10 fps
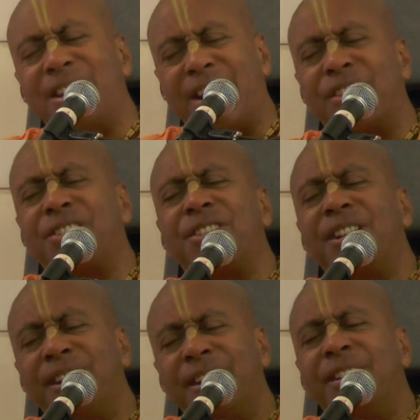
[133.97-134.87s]
and
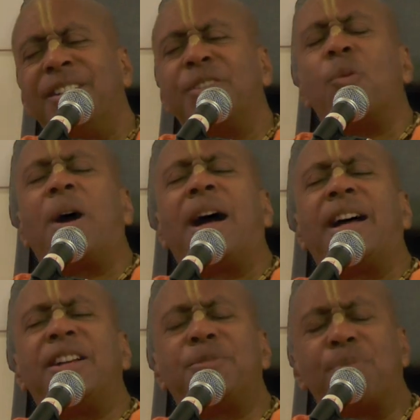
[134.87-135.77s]
deaths, the
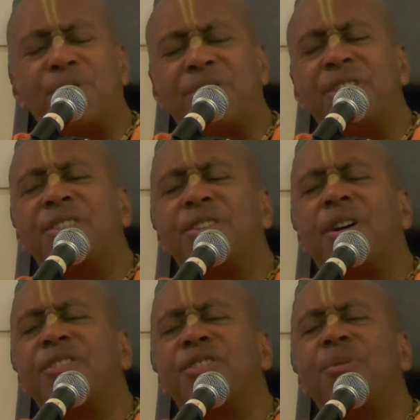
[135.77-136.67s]
wise person
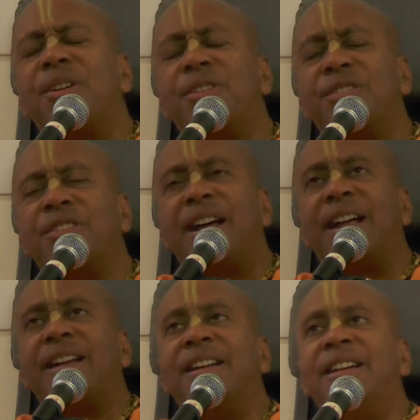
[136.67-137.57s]
starts to
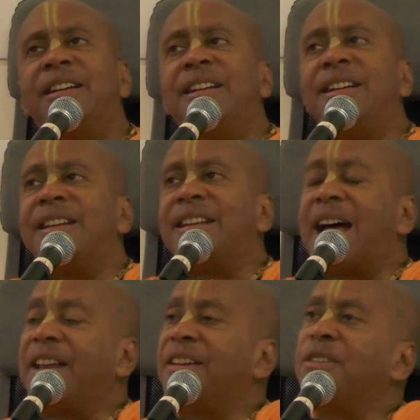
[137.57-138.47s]
understand
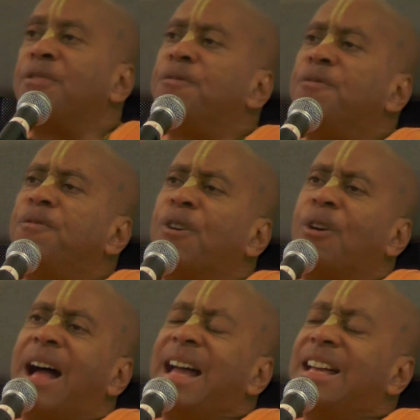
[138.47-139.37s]
that the
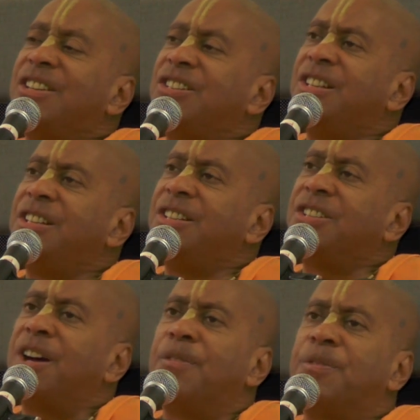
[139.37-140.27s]

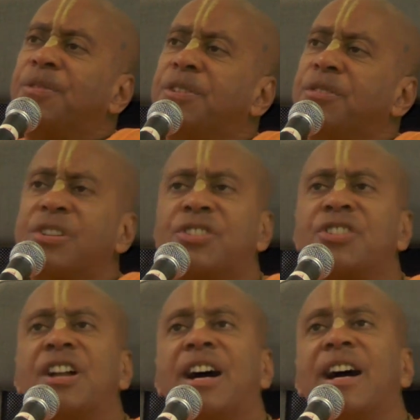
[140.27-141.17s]
varieties of
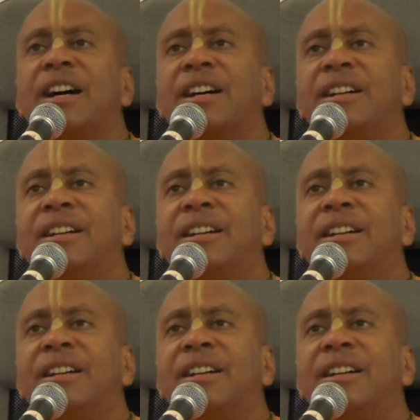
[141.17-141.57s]
Krishna,